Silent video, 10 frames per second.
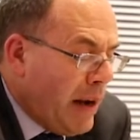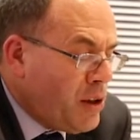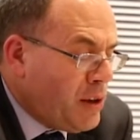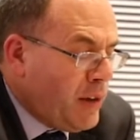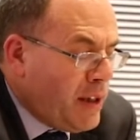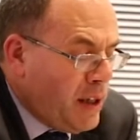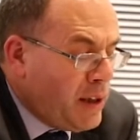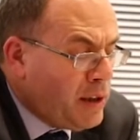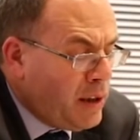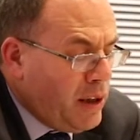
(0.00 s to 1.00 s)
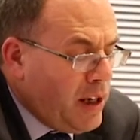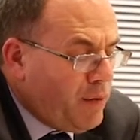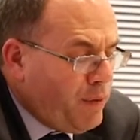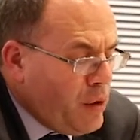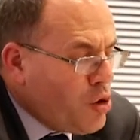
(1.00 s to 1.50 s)
relatively
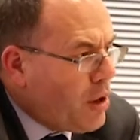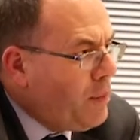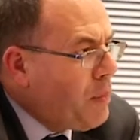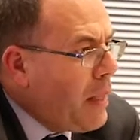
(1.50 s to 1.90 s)
near future.